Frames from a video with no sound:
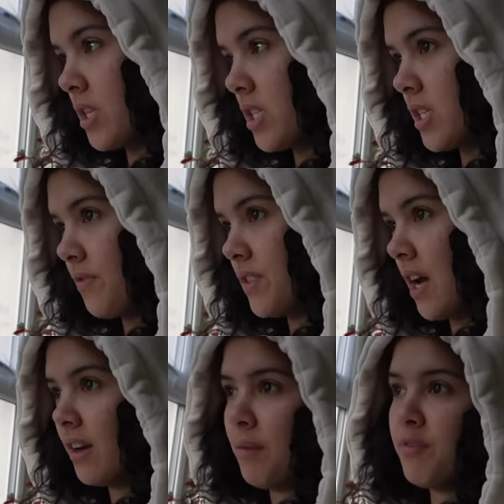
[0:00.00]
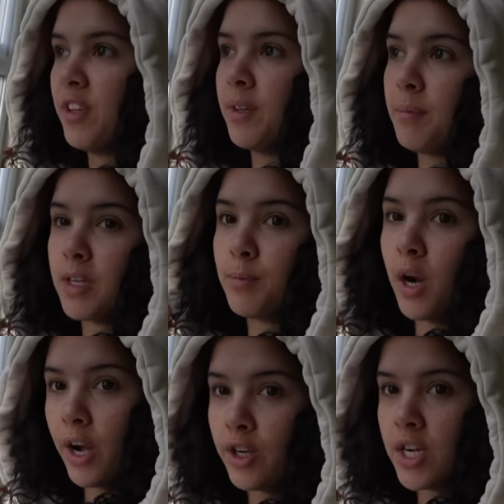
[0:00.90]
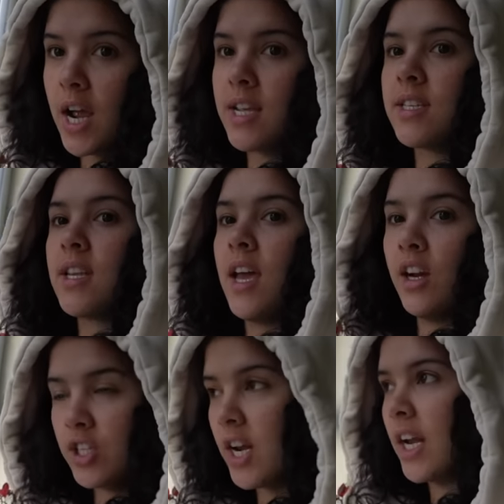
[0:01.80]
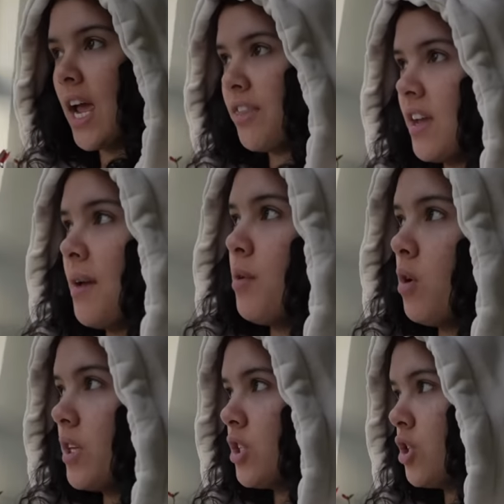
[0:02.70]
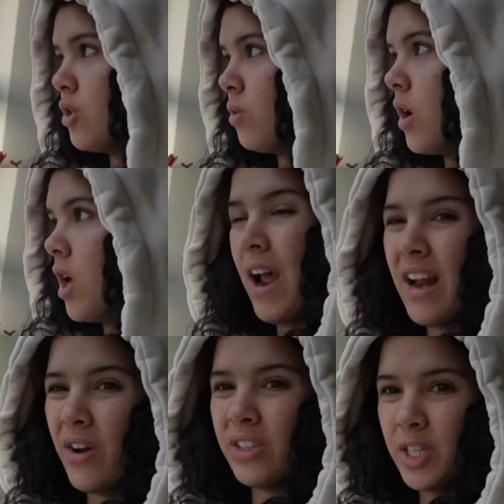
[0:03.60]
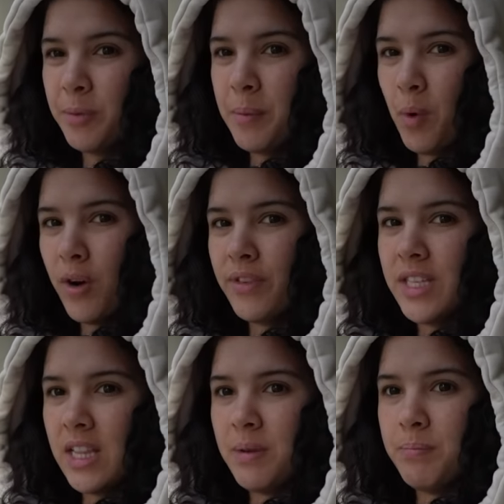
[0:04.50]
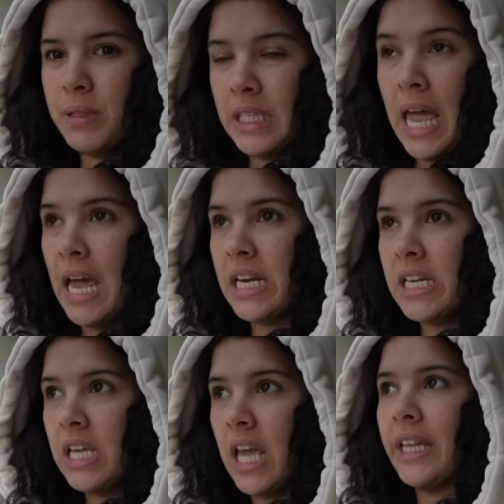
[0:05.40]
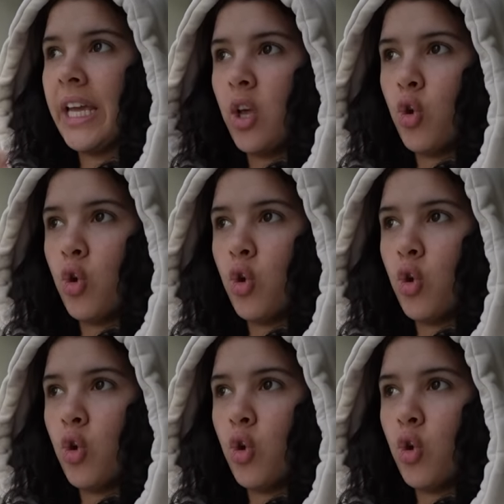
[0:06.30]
bunch of stuff done. I'm feeling much more energized, energetic. I think I'm going to write out a little bit more of a daily plan and like